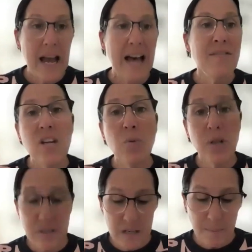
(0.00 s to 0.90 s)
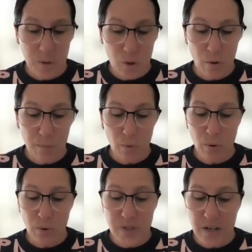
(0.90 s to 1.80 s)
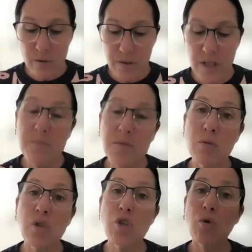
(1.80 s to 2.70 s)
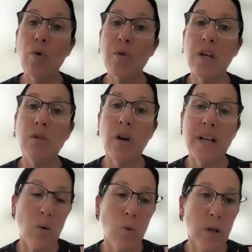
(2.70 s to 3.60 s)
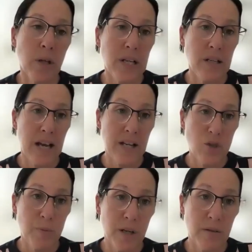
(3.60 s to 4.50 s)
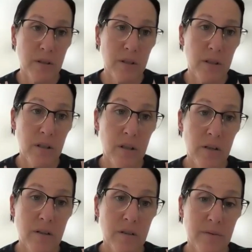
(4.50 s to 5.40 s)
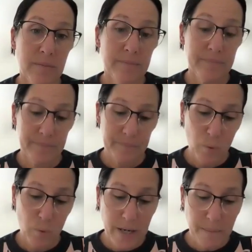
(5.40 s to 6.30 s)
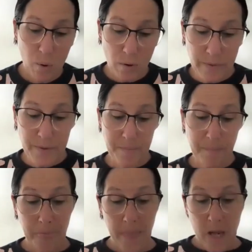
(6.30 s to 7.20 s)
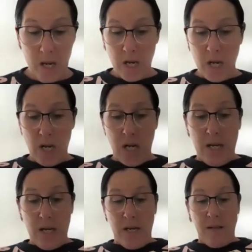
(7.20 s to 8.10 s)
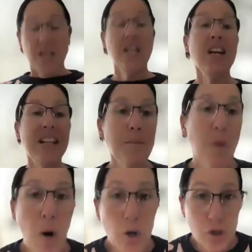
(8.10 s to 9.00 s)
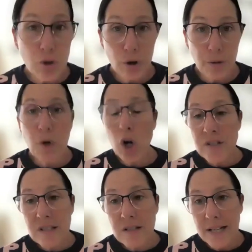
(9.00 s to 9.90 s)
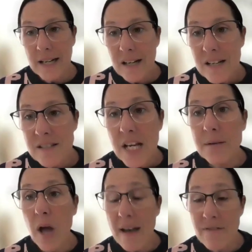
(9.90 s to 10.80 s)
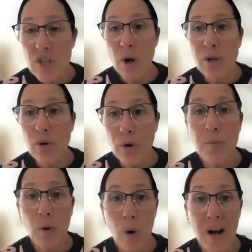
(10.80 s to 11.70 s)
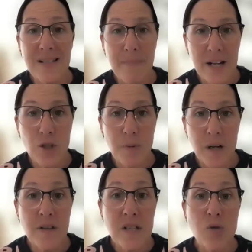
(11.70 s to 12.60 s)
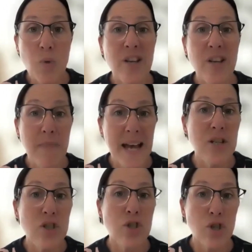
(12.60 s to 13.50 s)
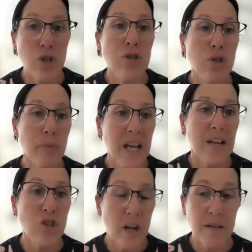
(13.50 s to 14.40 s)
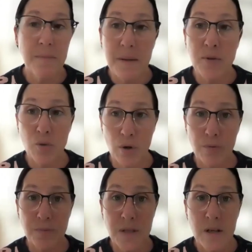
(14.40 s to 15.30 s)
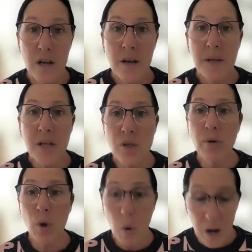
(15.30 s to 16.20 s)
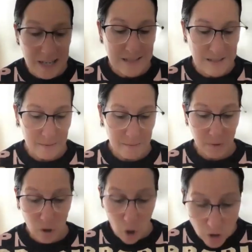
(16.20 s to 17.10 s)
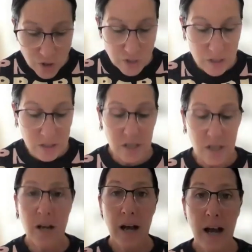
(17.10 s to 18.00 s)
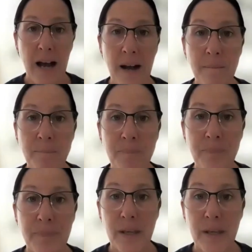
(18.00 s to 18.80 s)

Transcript: And then you want to set up your group rules and your themes to ensure that you're going to get quality engagement. Really important. Then you need to promote your group constantly. Like I said, having your own group requires management. And this is why you may just choose to engage in other people's groups, because it requires constant posting,